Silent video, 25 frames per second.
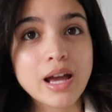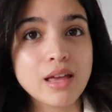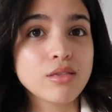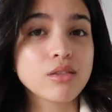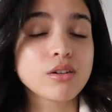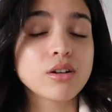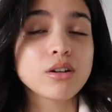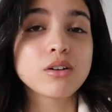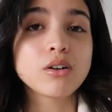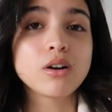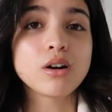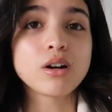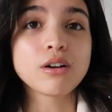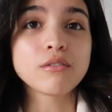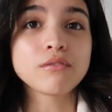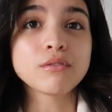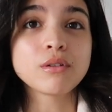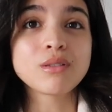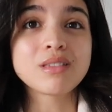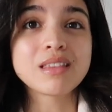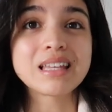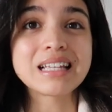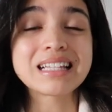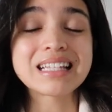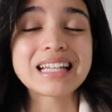and there are a
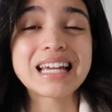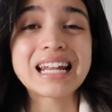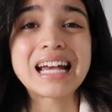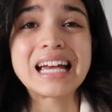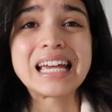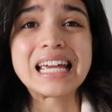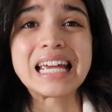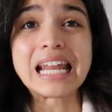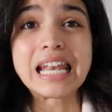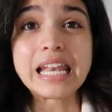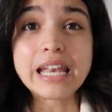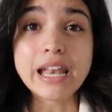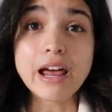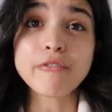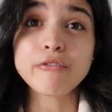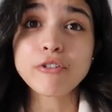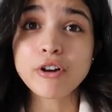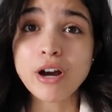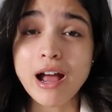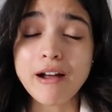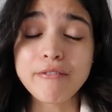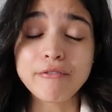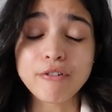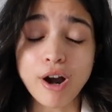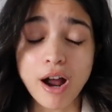few things that I never,
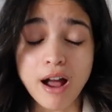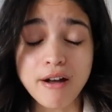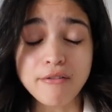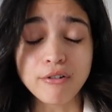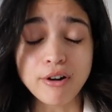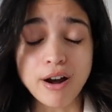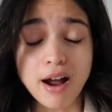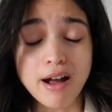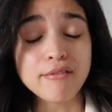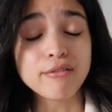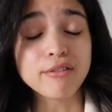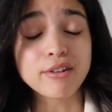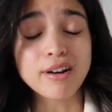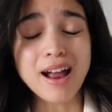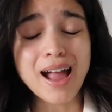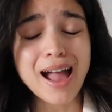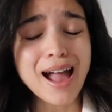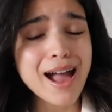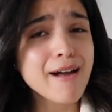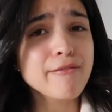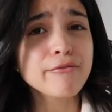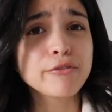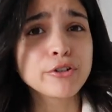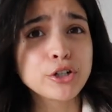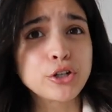ever, ever, ever,
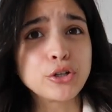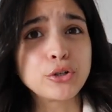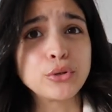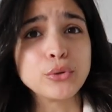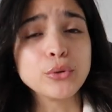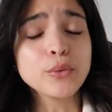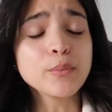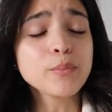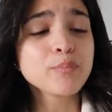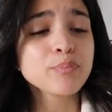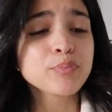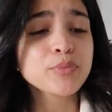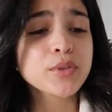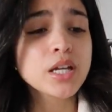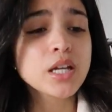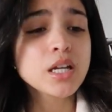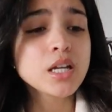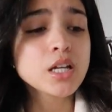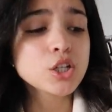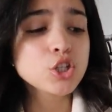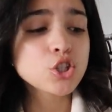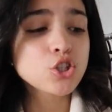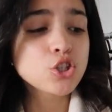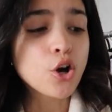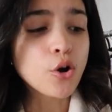ever do.
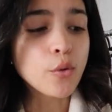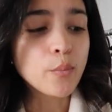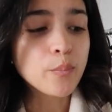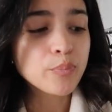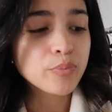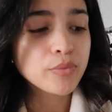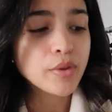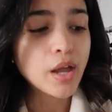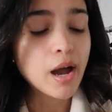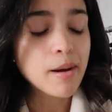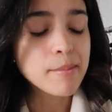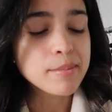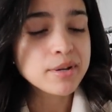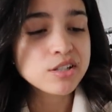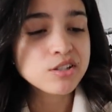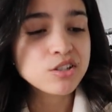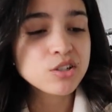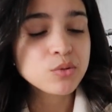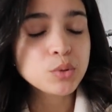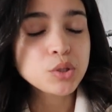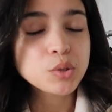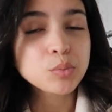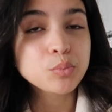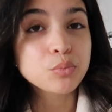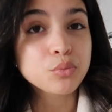So I'm going to
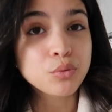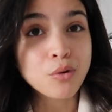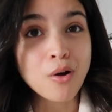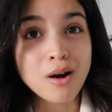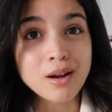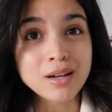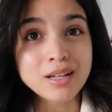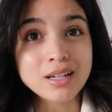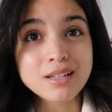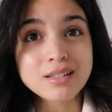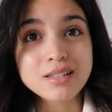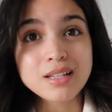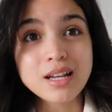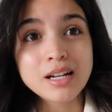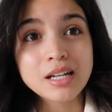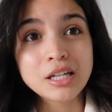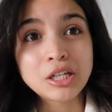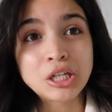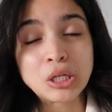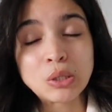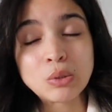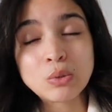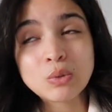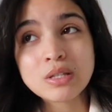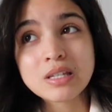start with the products that I
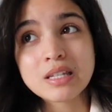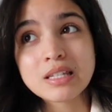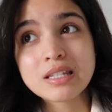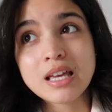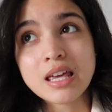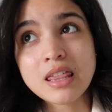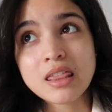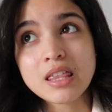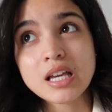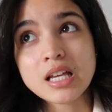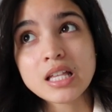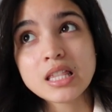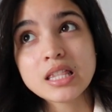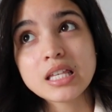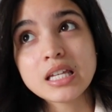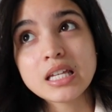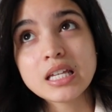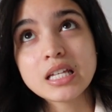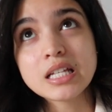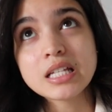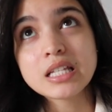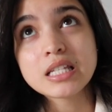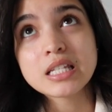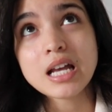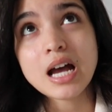use because I think
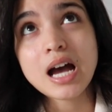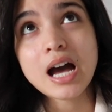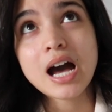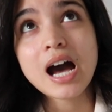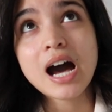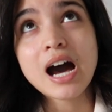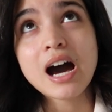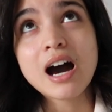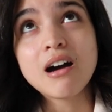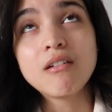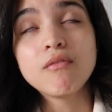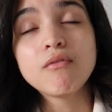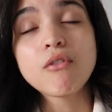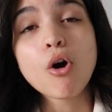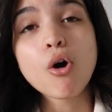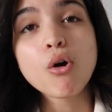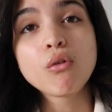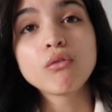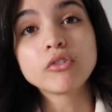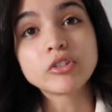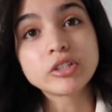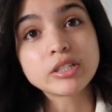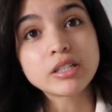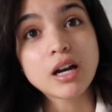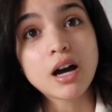these have
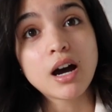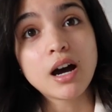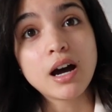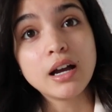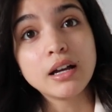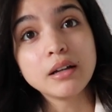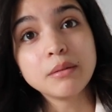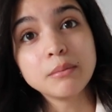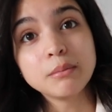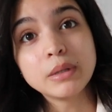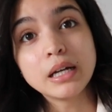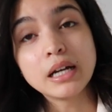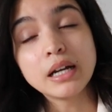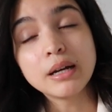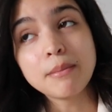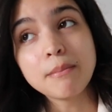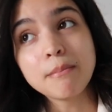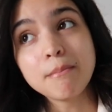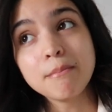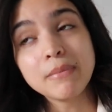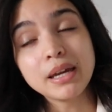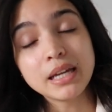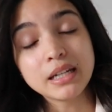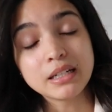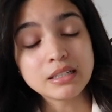over time
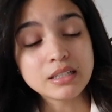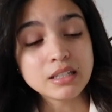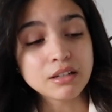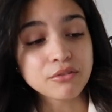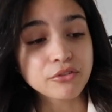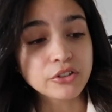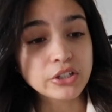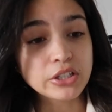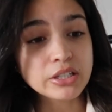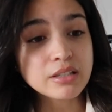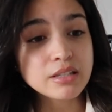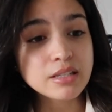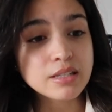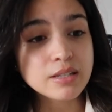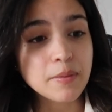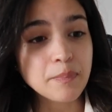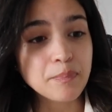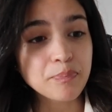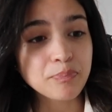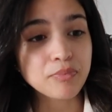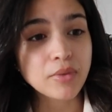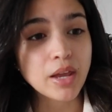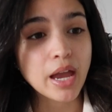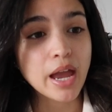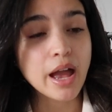made a difference.
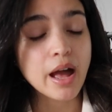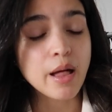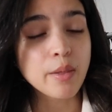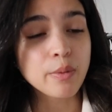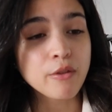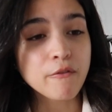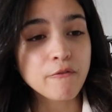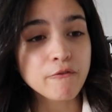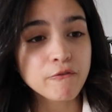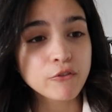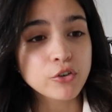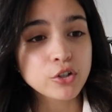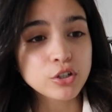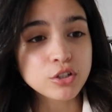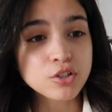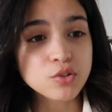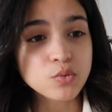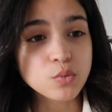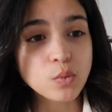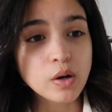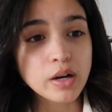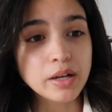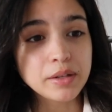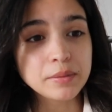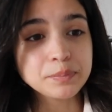And the first
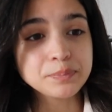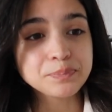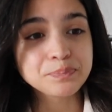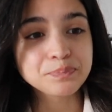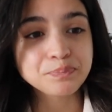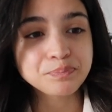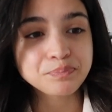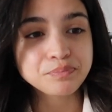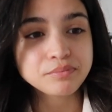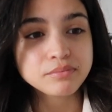one